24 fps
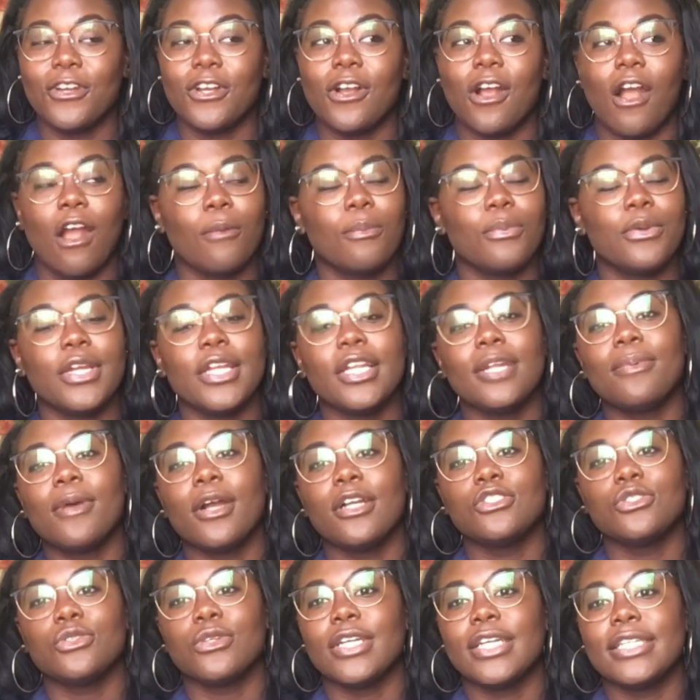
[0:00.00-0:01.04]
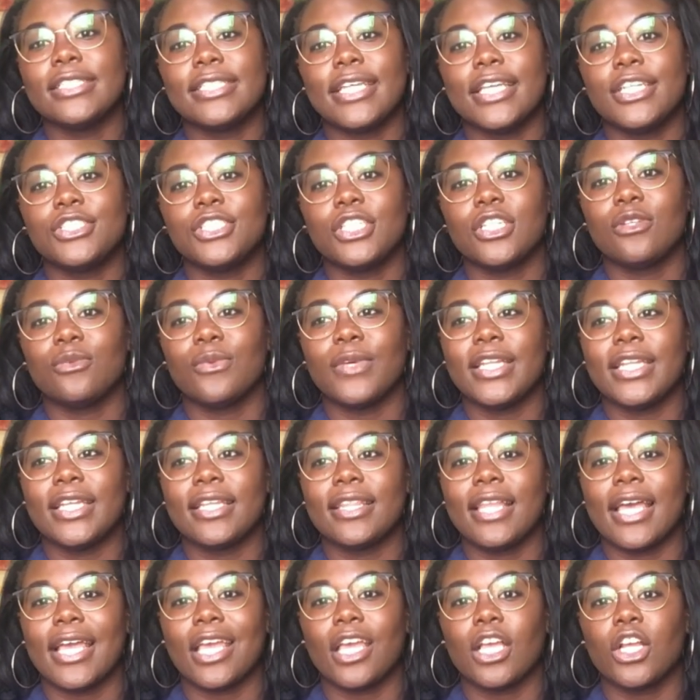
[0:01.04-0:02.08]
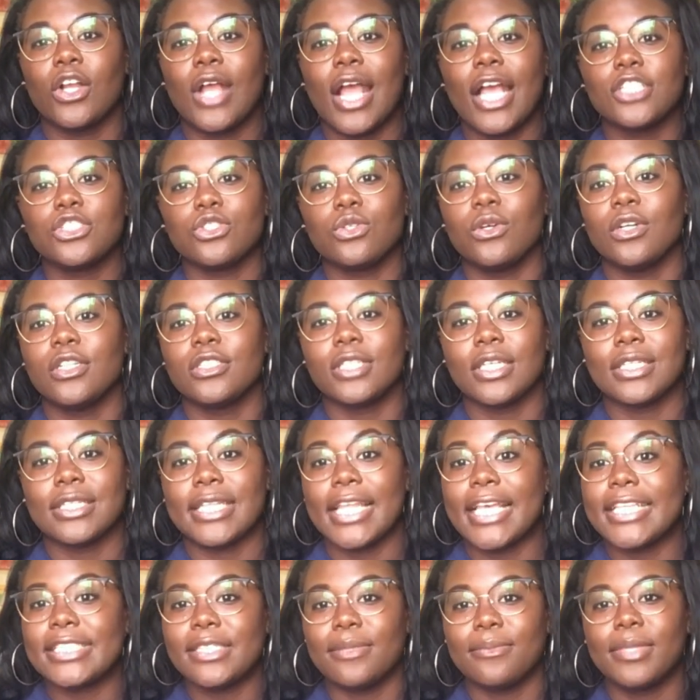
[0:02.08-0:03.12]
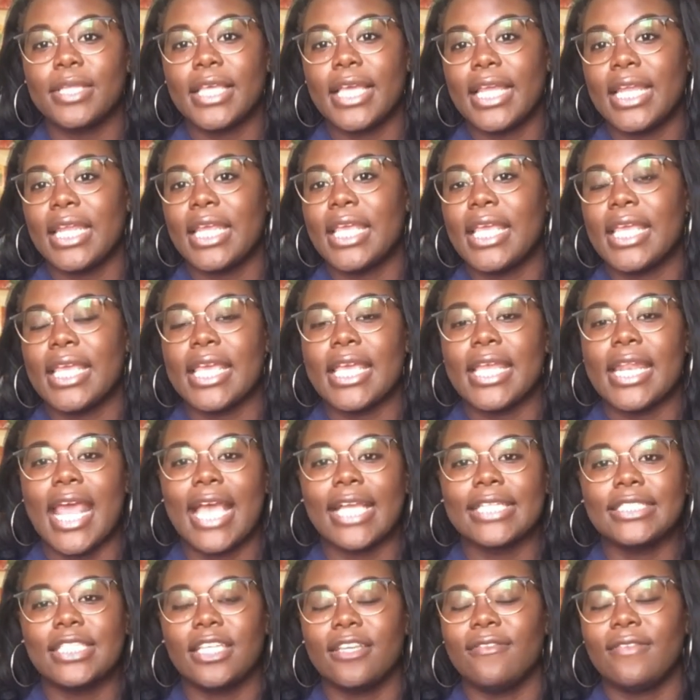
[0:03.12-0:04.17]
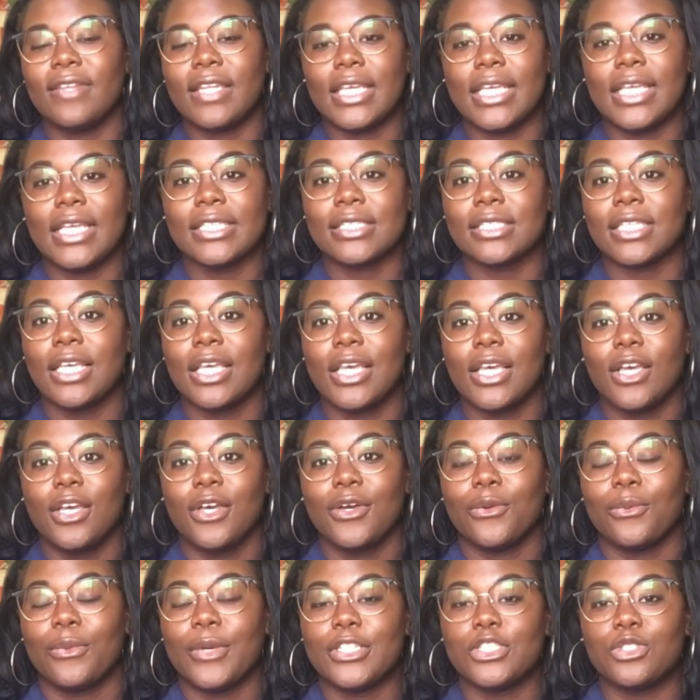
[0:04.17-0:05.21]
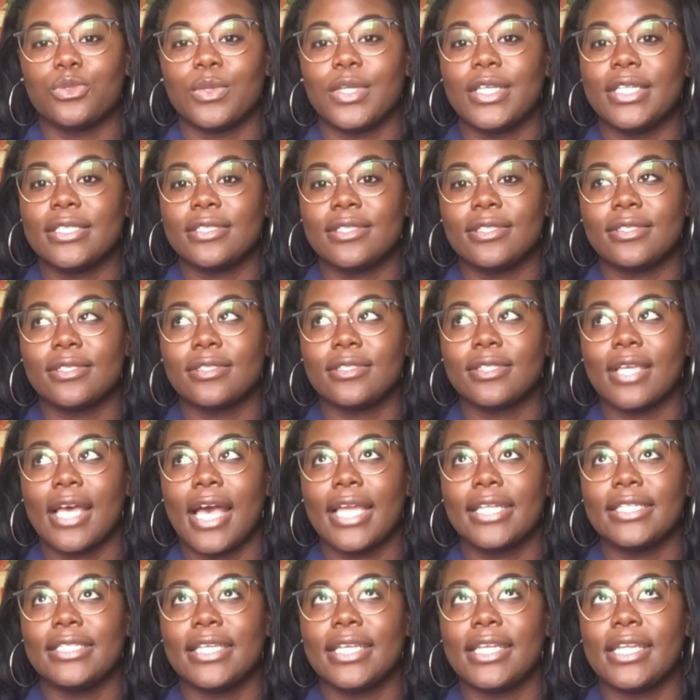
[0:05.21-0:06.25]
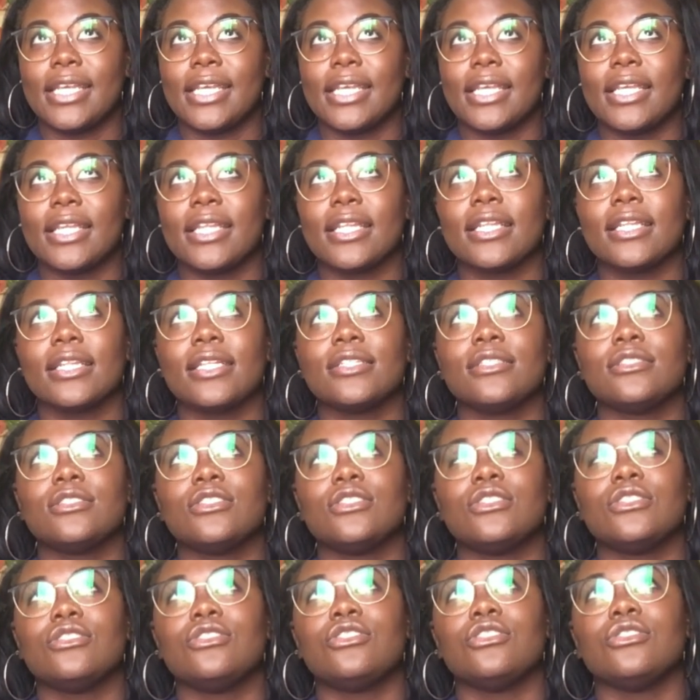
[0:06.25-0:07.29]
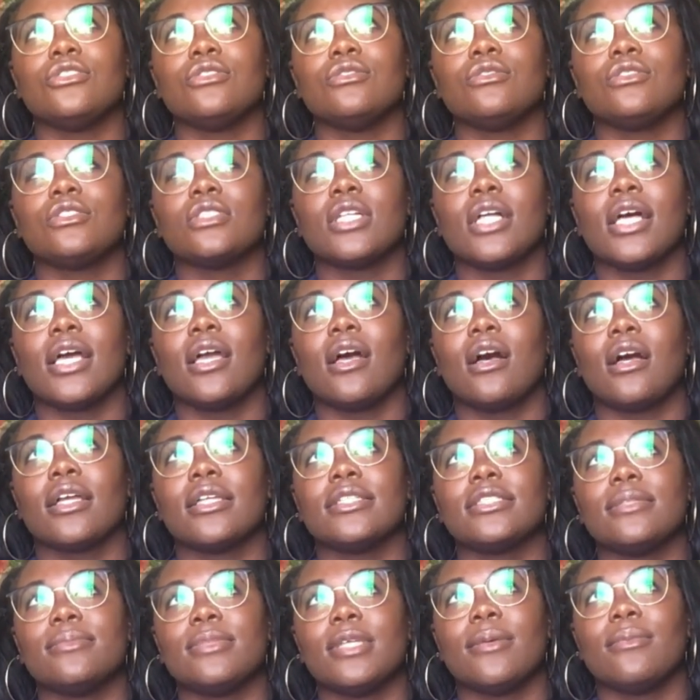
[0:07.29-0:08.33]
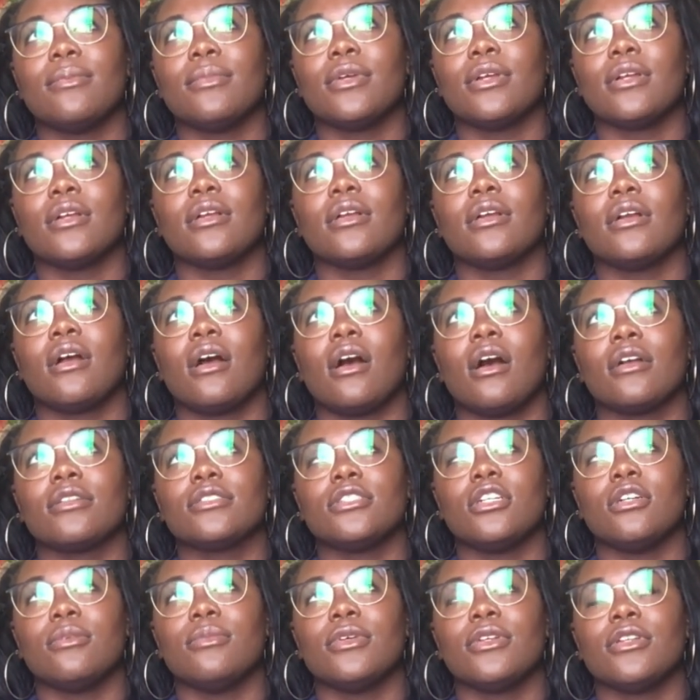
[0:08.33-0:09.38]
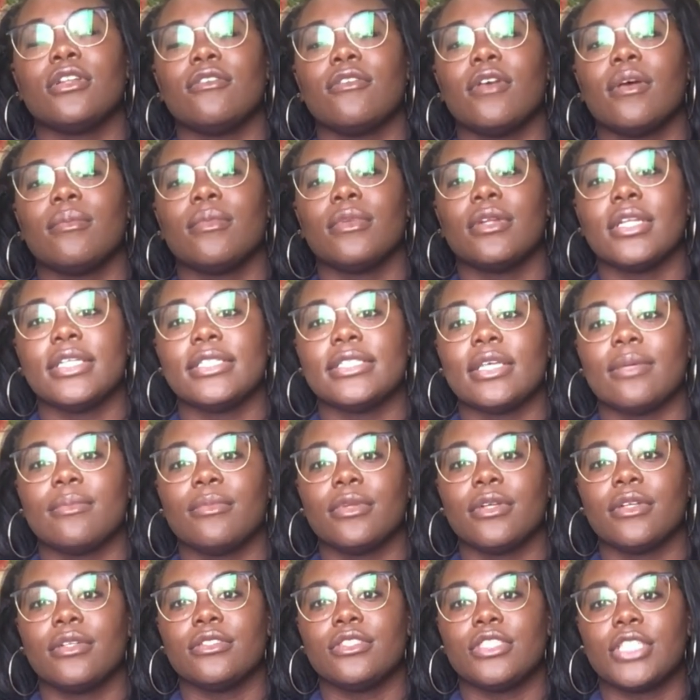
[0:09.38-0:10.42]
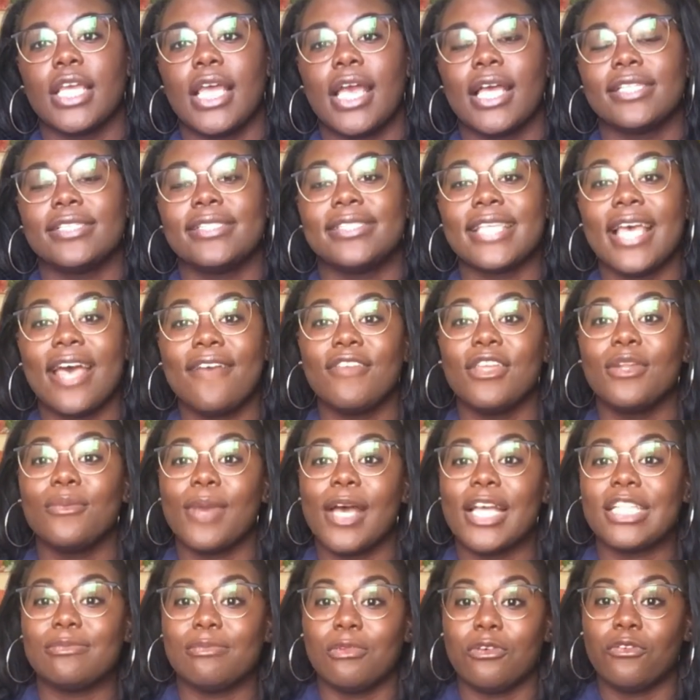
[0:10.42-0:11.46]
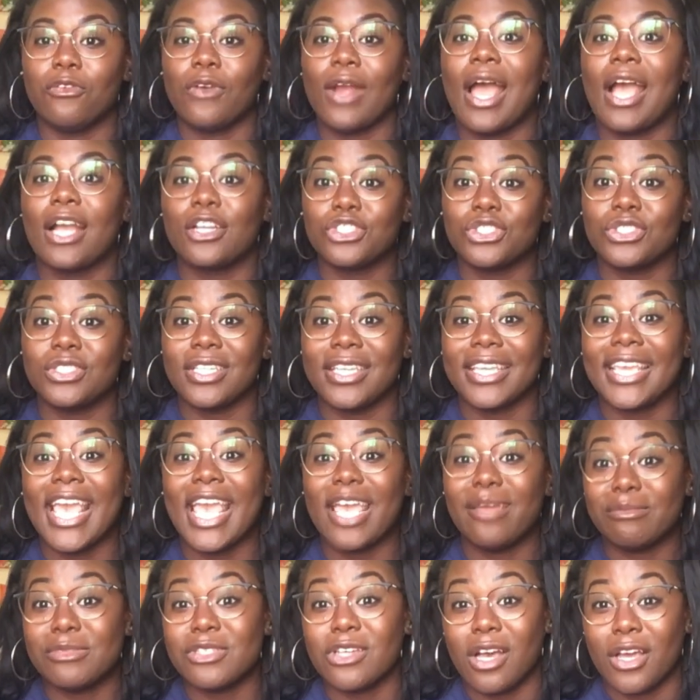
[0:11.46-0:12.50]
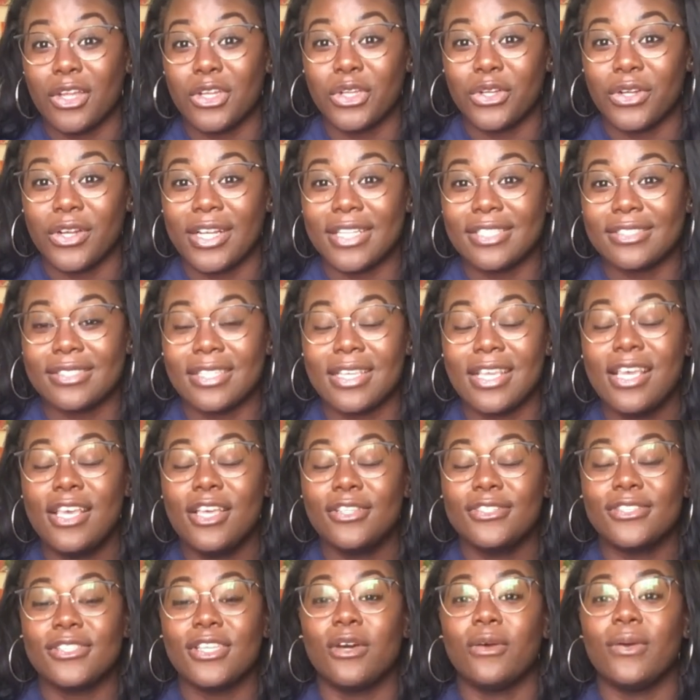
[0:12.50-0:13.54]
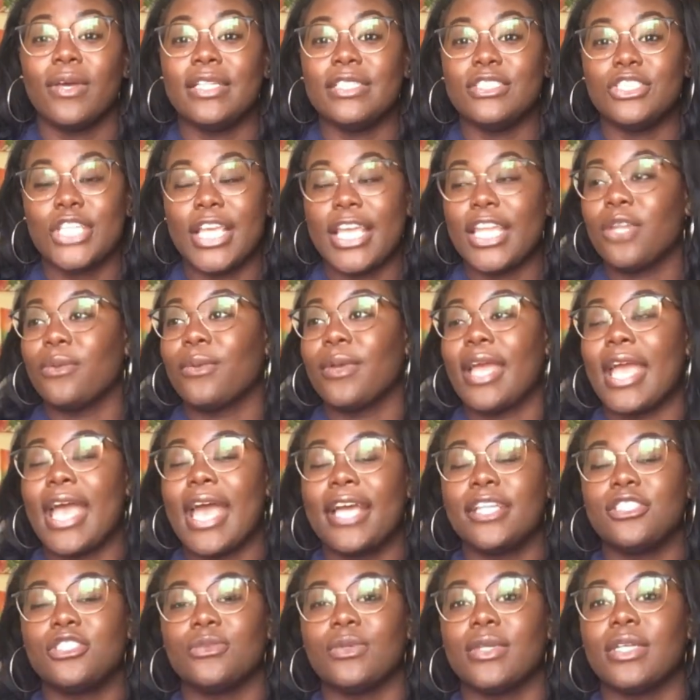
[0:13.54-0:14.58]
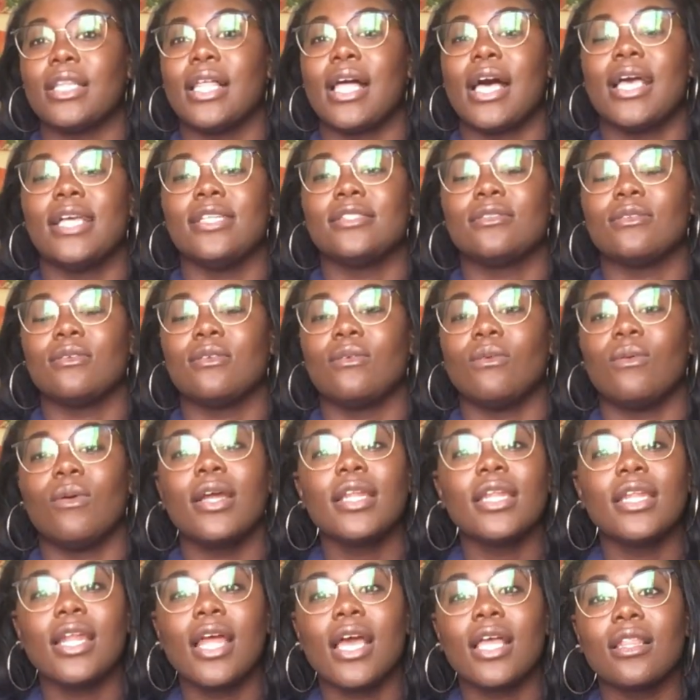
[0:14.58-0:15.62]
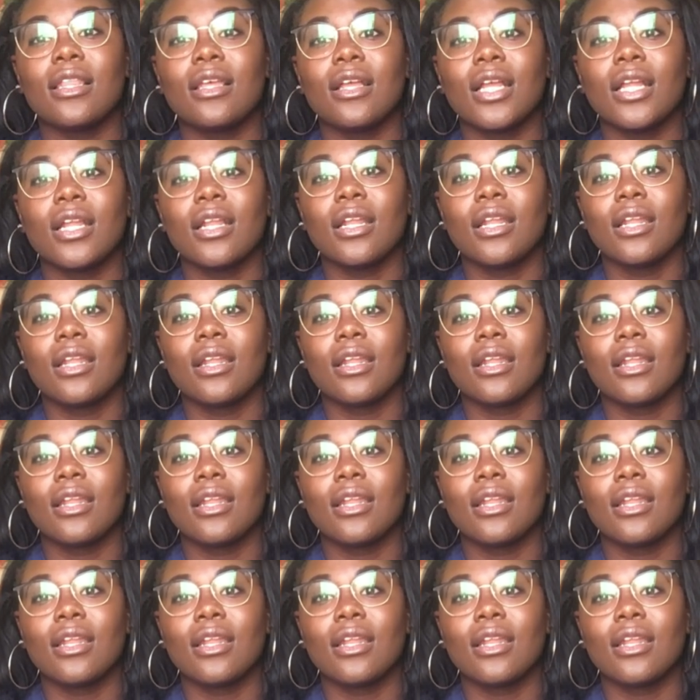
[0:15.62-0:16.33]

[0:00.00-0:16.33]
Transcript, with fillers: For our pre-departure orientation, we did like a crash course on lesson planning and activities, which was, I did it June, July, August, September, October, November, December, January, seven months before I actually came to Honduras. So in January, I had to realize, what did I learn?